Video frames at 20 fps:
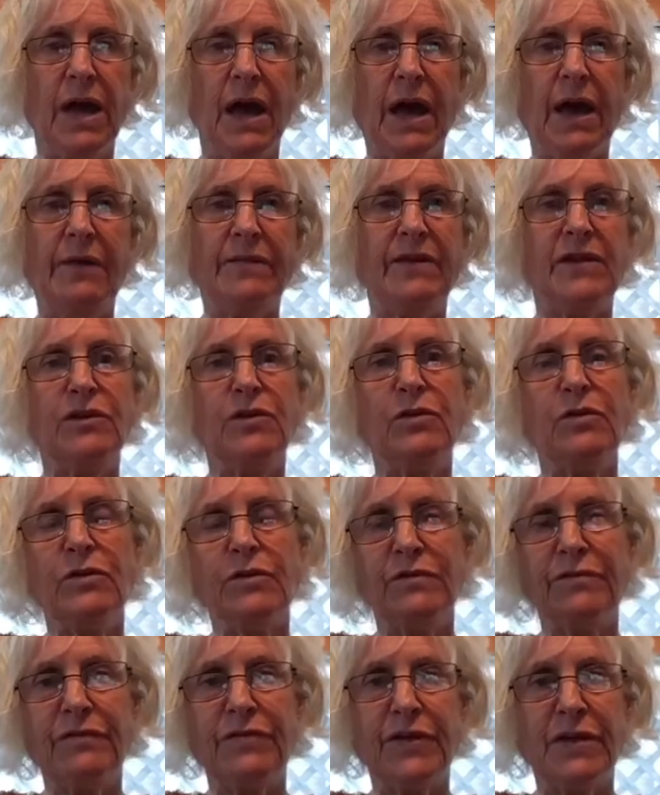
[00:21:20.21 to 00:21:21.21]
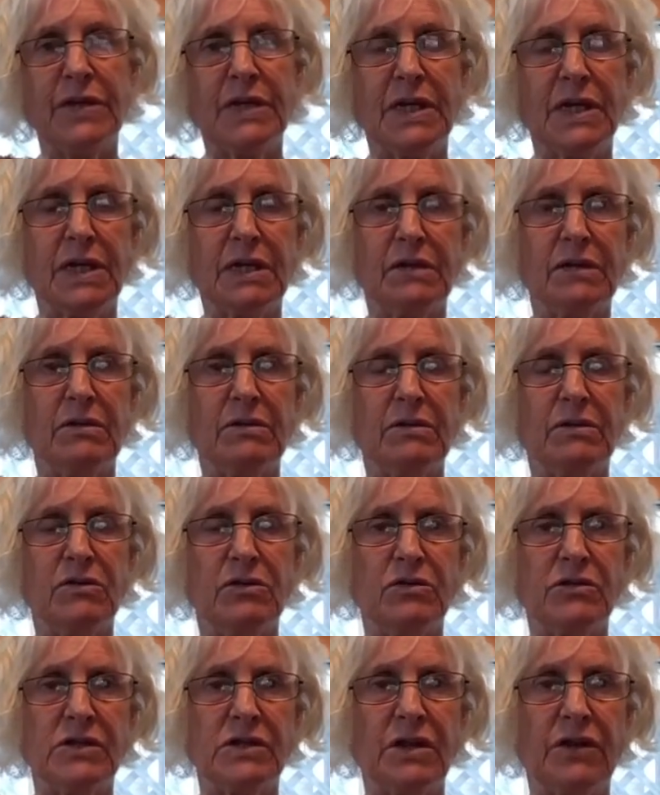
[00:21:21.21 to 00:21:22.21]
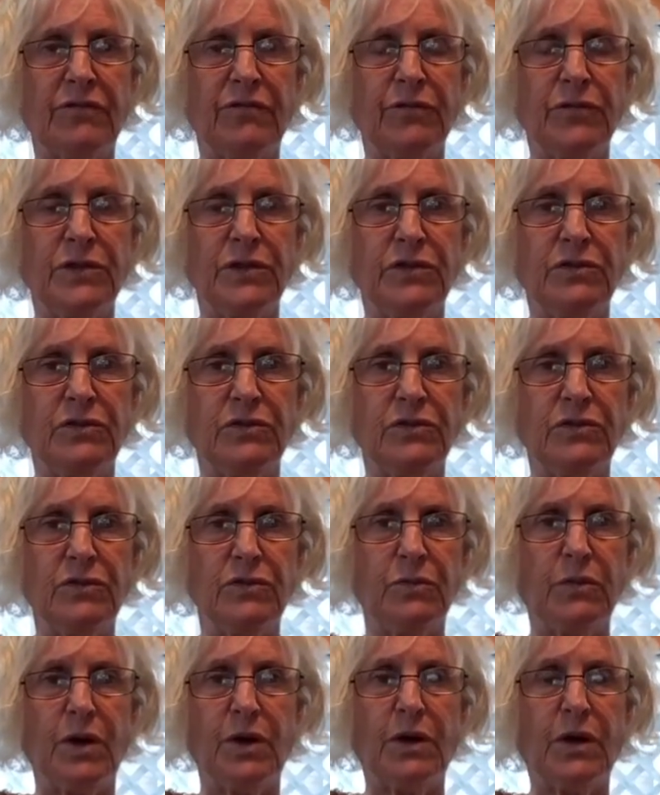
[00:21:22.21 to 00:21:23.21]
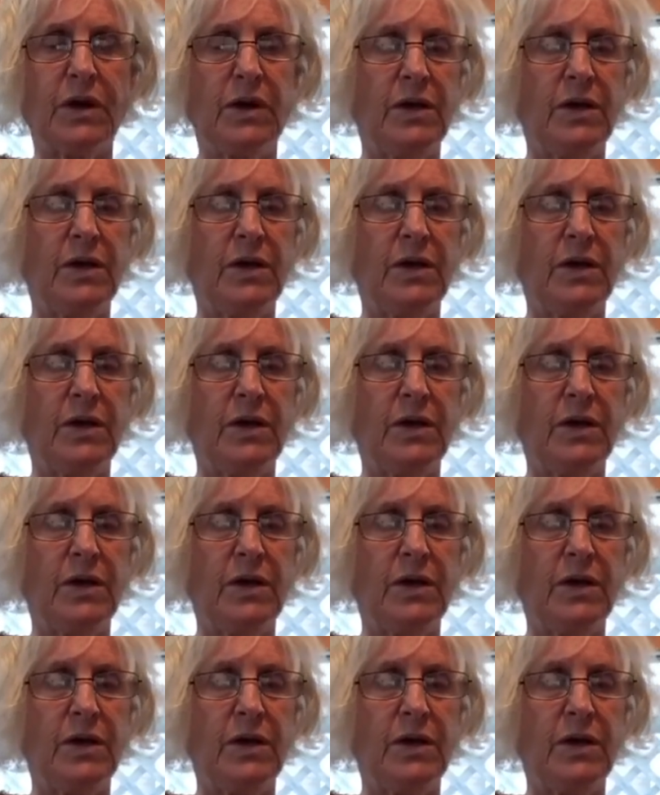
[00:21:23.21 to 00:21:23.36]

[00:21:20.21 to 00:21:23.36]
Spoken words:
And then you can fill in your stuff when you do your work.